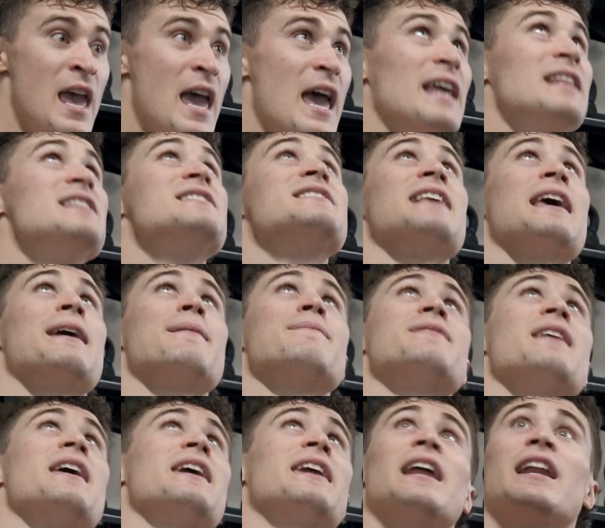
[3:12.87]
and same
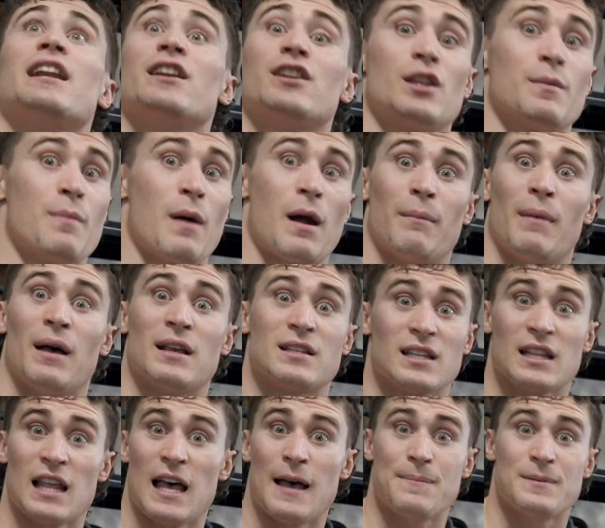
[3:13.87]
thing, getting to the bar
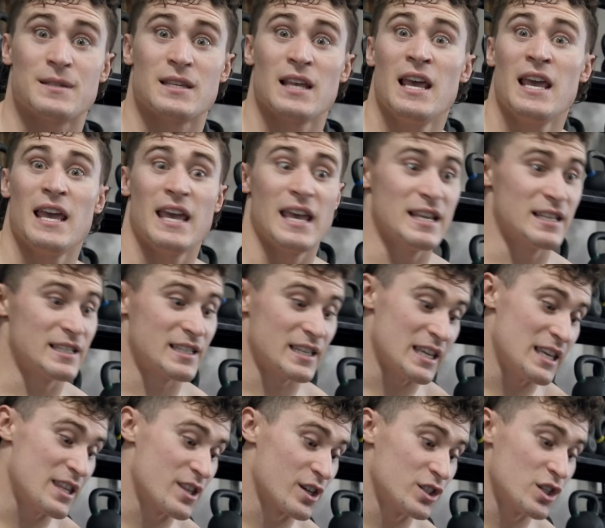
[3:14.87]
muscle ups is
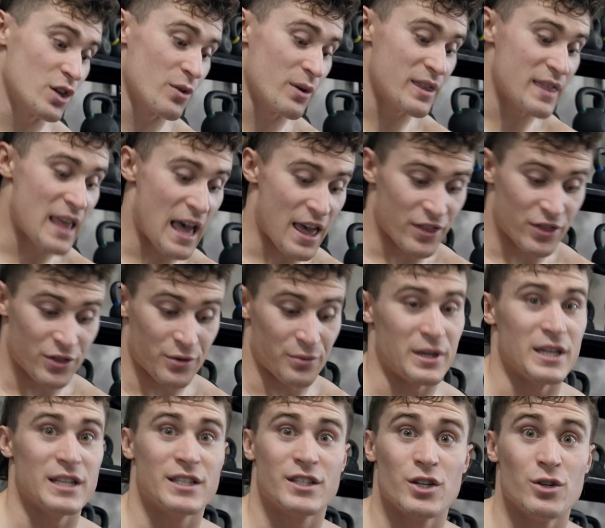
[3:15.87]
either doing that
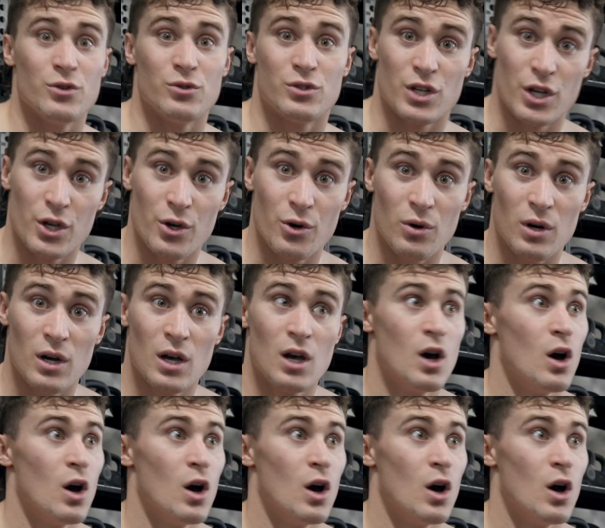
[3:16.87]
3-2-2